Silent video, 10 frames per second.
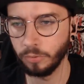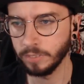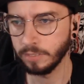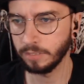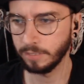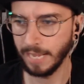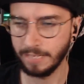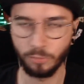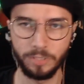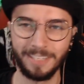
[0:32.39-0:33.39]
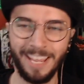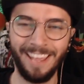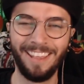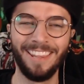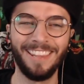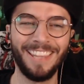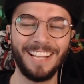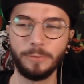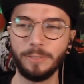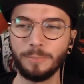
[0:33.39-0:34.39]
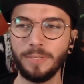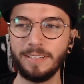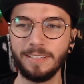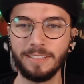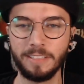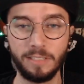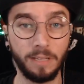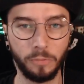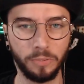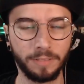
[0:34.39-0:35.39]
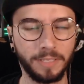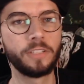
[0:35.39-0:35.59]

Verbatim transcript: and it's that's what's that's what's being stuck with.